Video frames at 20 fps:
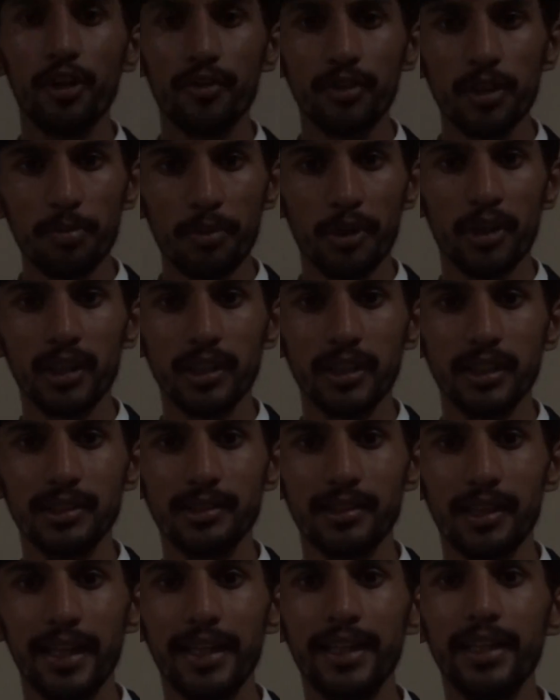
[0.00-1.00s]
of the product
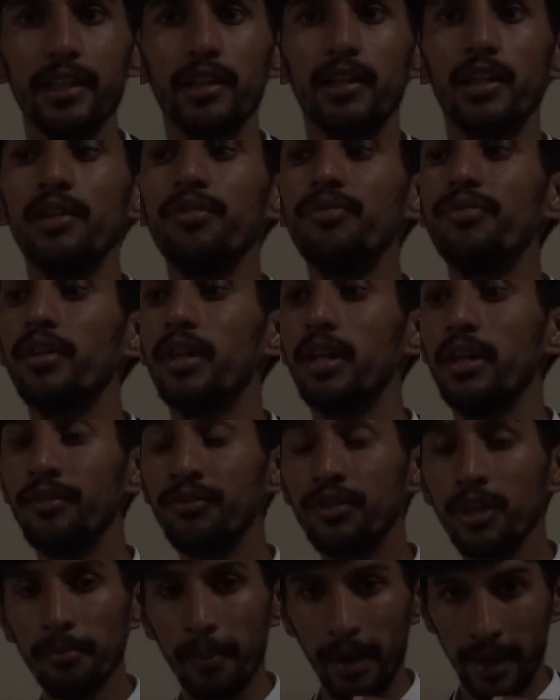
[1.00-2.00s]
is right, if
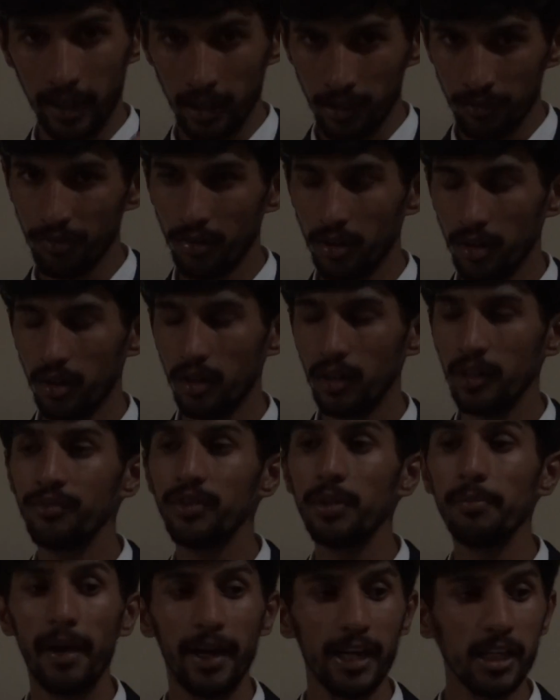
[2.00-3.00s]
the
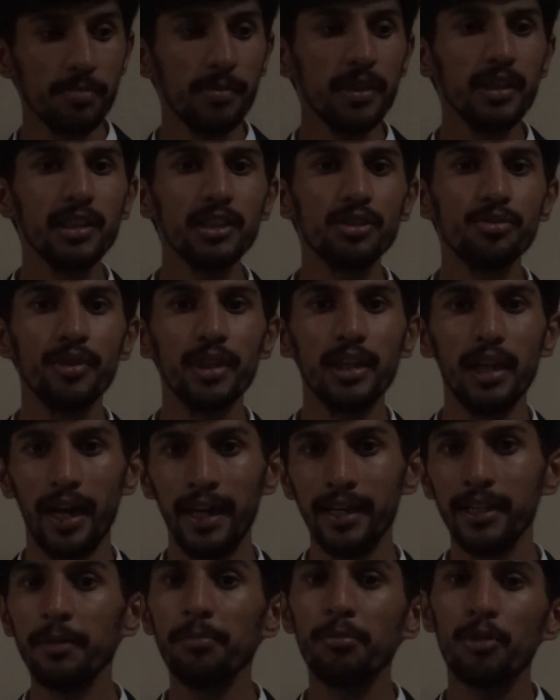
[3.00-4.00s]
management is well,
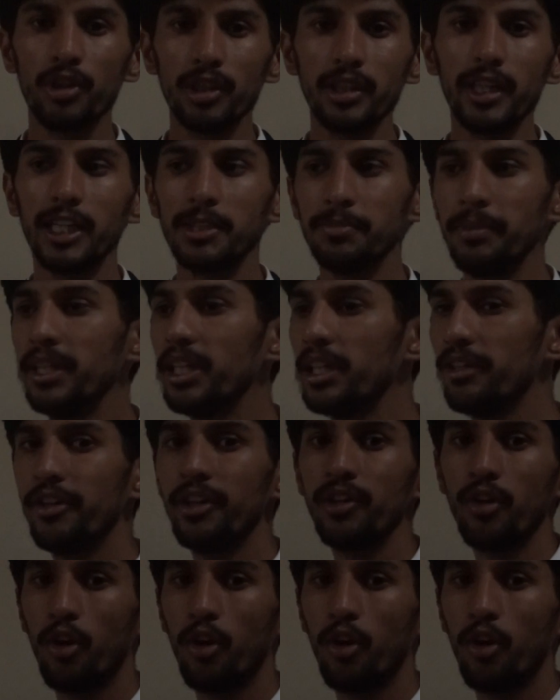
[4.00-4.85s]
and the product has been delivered